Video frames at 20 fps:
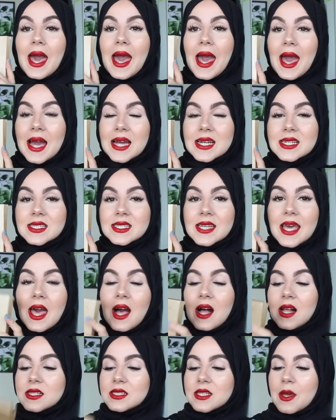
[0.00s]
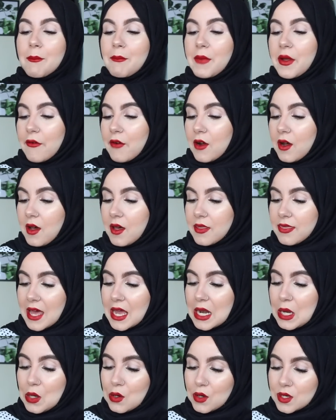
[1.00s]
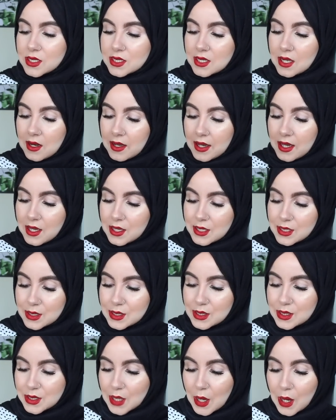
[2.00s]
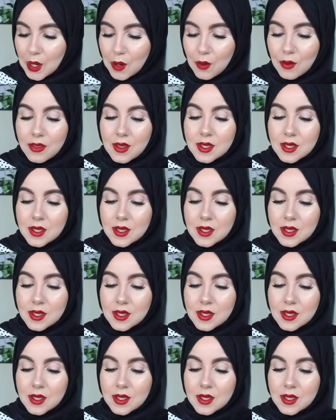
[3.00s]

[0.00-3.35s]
handheld mirror that looks like so.